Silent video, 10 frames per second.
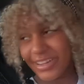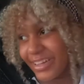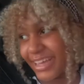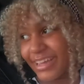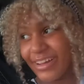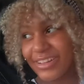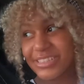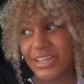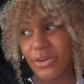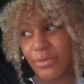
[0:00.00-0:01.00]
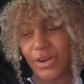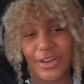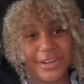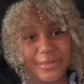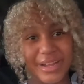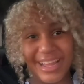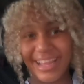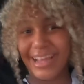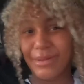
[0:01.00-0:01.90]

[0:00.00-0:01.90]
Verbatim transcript: Okay, y'all, so we're on our way.